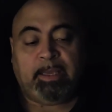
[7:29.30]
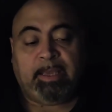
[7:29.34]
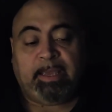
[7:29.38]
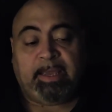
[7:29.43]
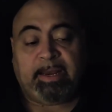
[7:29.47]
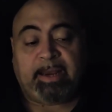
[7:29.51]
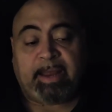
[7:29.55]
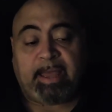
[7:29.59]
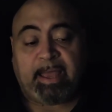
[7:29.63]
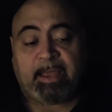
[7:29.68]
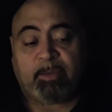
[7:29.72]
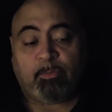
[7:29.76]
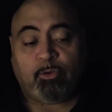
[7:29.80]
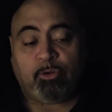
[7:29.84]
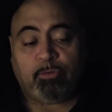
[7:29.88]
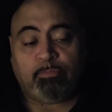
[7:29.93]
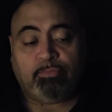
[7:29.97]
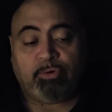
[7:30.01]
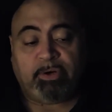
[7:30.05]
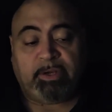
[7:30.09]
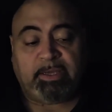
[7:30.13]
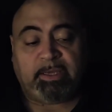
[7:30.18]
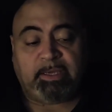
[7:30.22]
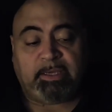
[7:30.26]
And I will
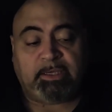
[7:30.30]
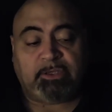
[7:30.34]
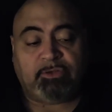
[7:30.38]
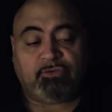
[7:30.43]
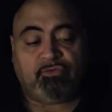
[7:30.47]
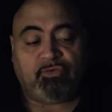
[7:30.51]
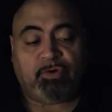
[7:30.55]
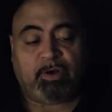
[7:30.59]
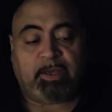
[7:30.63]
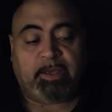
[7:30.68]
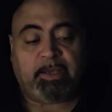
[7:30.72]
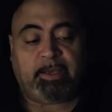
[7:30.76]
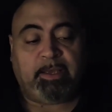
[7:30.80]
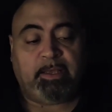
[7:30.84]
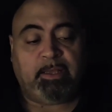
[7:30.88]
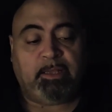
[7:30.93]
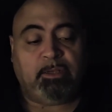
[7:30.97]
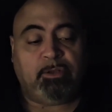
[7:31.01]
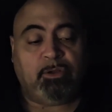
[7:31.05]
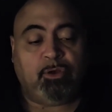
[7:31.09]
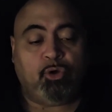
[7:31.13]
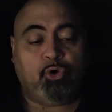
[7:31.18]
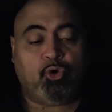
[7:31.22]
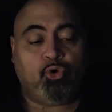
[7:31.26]
bring
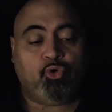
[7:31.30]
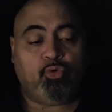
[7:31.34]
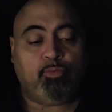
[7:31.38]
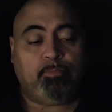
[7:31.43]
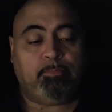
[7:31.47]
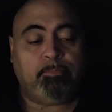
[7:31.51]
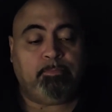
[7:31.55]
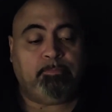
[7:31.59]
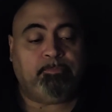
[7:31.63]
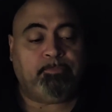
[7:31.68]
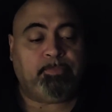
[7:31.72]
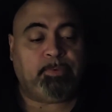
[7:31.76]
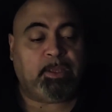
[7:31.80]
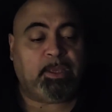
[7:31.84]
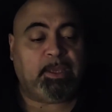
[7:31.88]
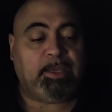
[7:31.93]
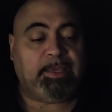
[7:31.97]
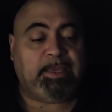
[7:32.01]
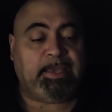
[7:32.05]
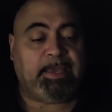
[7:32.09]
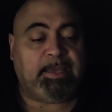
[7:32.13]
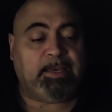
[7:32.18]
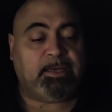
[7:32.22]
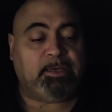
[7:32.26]
Israel home
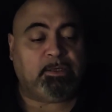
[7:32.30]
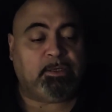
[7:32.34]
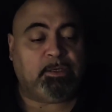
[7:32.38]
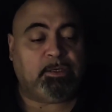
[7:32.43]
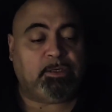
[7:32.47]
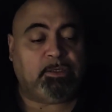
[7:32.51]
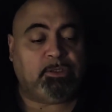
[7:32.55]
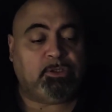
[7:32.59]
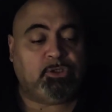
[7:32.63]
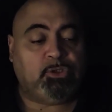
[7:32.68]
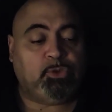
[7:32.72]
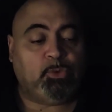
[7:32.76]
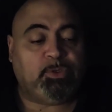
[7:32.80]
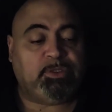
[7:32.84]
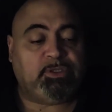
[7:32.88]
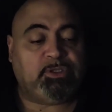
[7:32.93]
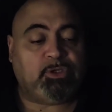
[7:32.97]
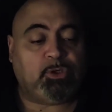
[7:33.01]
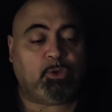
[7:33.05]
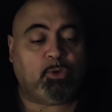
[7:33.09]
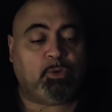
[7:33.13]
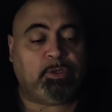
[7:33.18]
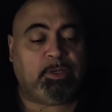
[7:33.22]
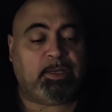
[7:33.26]
again to its
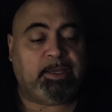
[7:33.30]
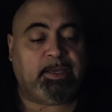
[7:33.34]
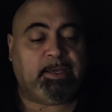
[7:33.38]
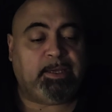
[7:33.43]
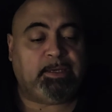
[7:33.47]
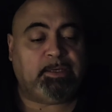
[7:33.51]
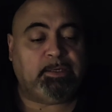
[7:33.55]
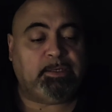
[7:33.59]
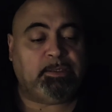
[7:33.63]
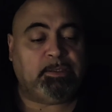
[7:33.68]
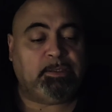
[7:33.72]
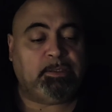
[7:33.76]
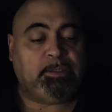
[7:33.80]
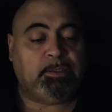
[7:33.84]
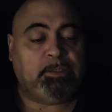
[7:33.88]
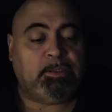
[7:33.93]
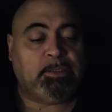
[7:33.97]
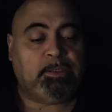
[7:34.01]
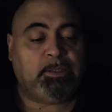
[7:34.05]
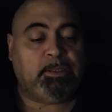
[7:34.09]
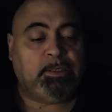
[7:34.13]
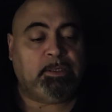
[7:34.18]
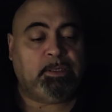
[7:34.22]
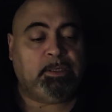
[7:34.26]
own land,
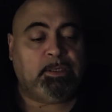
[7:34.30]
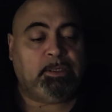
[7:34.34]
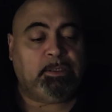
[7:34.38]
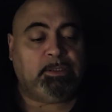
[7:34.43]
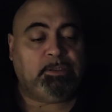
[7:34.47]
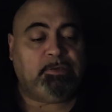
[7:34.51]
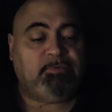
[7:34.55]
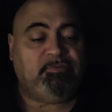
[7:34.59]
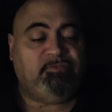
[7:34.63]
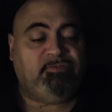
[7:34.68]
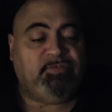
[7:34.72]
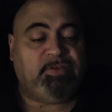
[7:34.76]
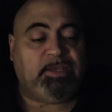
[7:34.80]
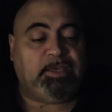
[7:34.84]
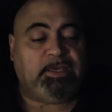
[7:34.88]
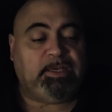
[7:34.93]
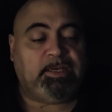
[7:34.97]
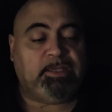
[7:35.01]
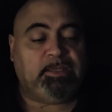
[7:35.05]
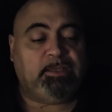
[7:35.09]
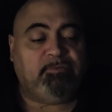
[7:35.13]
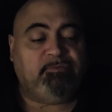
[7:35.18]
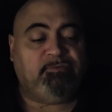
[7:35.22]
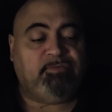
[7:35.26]
to feed
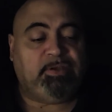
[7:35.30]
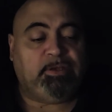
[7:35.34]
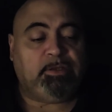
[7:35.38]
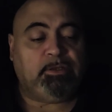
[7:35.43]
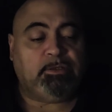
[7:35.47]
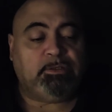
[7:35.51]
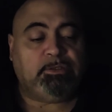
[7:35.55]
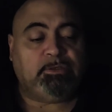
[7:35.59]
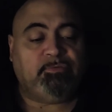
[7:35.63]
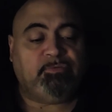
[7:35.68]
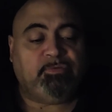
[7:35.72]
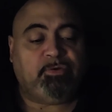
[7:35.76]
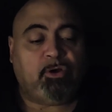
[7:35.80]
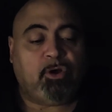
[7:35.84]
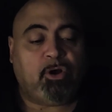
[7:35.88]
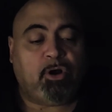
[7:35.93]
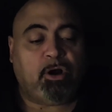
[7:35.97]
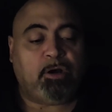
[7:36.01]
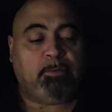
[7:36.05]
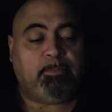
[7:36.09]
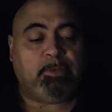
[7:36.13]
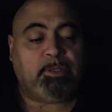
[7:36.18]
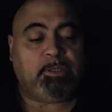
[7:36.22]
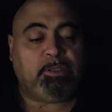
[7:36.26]
in the fields of
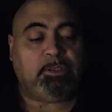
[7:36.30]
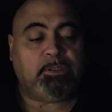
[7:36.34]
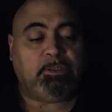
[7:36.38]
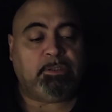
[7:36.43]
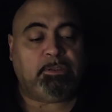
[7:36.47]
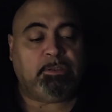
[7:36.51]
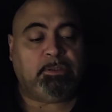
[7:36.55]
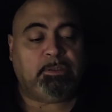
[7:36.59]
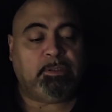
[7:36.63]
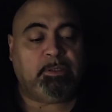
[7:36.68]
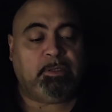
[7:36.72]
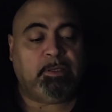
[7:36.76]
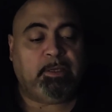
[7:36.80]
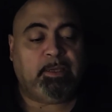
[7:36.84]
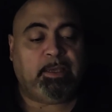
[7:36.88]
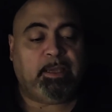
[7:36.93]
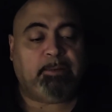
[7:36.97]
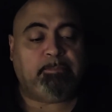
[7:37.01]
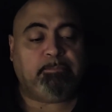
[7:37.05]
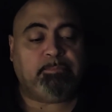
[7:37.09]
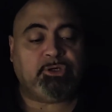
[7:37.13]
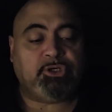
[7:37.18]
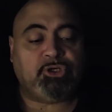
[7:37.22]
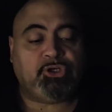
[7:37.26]
Carmel
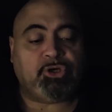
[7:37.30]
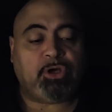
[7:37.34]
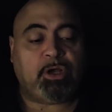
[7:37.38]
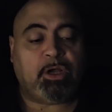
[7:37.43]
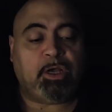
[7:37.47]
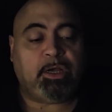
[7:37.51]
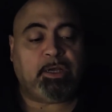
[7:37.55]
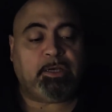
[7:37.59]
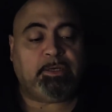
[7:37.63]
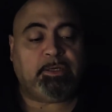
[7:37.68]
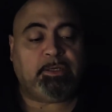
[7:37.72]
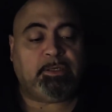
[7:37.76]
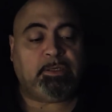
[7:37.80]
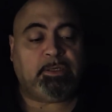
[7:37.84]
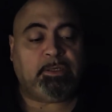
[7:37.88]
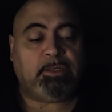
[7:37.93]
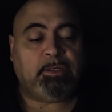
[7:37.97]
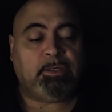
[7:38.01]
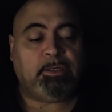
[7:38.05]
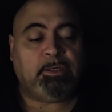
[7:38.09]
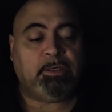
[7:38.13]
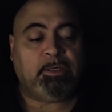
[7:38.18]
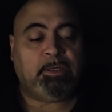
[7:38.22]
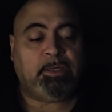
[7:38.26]
and Bashan,
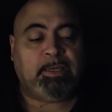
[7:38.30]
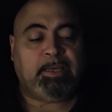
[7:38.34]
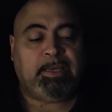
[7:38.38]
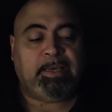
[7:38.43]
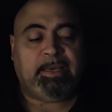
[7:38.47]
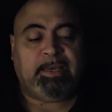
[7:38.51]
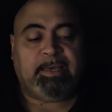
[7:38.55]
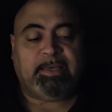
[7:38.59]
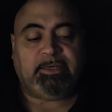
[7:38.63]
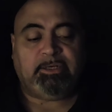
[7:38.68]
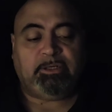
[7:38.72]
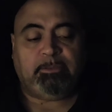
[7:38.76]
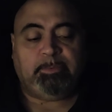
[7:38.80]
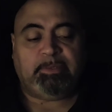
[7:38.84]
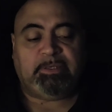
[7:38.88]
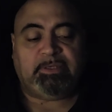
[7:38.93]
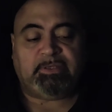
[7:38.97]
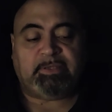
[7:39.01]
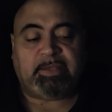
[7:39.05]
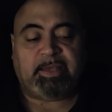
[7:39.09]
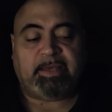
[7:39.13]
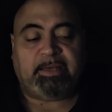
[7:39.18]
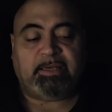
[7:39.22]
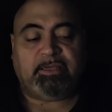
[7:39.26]
and to be
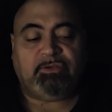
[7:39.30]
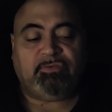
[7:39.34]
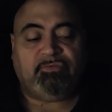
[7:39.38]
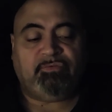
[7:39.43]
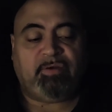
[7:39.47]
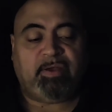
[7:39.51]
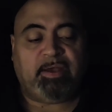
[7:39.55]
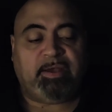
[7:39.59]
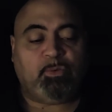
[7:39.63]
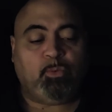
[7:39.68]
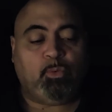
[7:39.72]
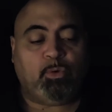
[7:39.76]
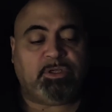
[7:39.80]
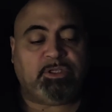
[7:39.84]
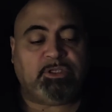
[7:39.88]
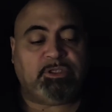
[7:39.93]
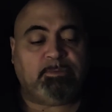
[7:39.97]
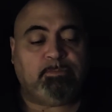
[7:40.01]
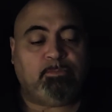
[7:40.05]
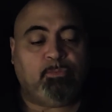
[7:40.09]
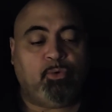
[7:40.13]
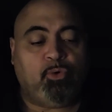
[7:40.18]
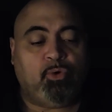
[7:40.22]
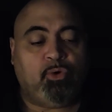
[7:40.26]
satisfied
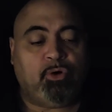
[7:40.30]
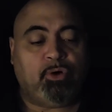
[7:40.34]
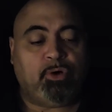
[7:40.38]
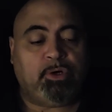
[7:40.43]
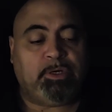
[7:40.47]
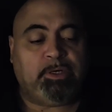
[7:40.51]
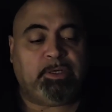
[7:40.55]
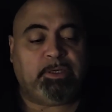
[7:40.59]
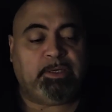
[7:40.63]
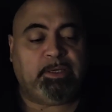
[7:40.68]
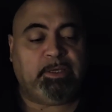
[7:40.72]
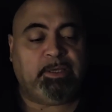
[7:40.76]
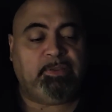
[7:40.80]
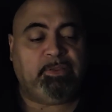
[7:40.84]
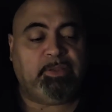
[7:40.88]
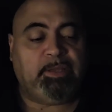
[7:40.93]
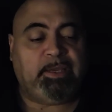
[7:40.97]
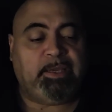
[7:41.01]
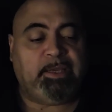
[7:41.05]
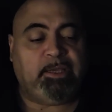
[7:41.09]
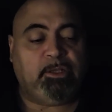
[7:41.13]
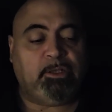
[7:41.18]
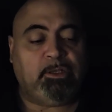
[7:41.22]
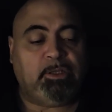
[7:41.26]
once more in the
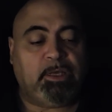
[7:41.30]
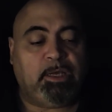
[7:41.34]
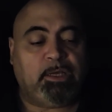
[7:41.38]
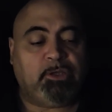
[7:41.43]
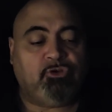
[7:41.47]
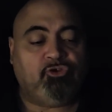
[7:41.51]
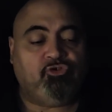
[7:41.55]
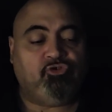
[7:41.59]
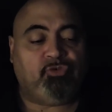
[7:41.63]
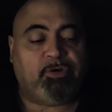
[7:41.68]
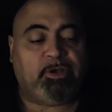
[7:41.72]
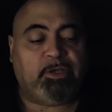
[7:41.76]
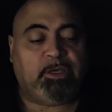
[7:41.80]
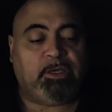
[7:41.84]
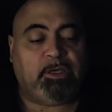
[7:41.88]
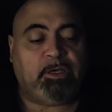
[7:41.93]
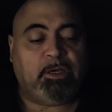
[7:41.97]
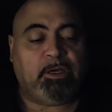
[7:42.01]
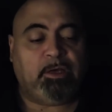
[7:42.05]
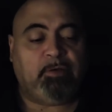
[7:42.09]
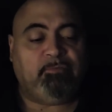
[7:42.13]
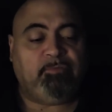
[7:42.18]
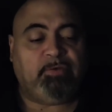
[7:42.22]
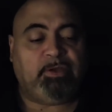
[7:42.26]
hill country
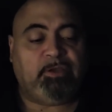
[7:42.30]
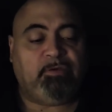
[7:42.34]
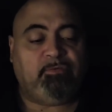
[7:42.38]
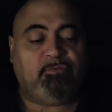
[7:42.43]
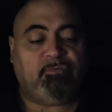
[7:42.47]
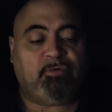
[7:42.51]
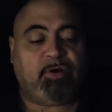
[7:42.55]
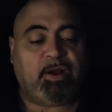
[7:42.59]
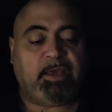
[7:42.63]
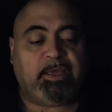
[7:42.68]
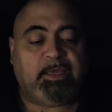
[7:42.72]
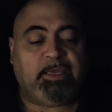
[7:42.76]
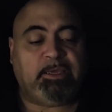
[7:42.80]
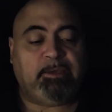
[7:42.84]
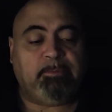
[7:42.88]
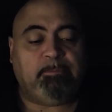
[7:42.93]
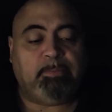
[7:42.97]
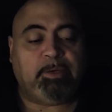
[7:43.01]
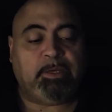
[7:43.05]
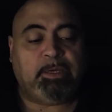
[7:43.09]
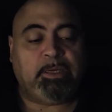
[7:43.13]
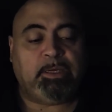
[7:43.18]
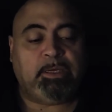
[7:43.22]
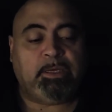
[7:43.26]
of
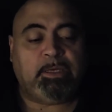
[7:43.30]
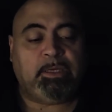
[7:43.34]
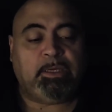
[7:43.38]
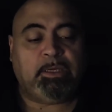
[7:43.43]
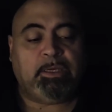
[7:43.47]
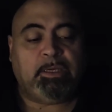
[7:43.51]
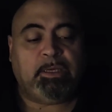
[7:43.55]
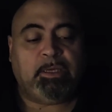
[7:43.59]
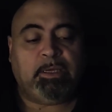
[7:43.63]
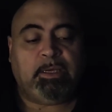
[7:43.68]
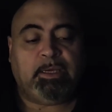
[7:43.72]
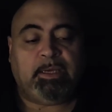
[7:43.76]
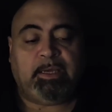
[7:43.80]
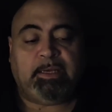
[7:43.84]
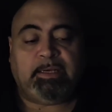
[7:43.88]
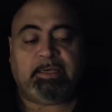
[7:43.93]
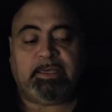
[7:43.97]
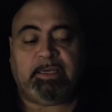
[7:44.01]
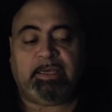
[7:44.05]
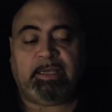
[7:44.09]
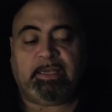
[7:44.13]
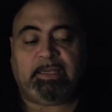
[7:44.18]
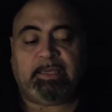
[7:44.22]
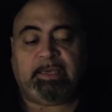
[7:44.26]
Ephraim and
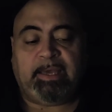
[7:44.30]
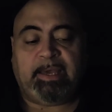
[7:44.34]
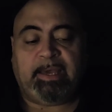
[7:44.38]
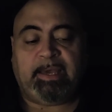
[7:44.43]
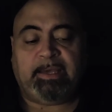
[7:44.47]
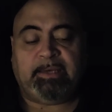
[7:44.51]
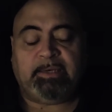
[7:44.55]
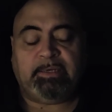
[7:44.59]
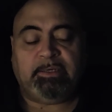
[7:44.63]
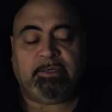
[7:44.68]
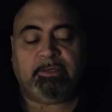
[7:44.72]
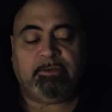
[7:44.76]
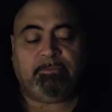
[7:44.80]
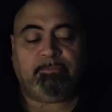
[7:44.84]
Gilead.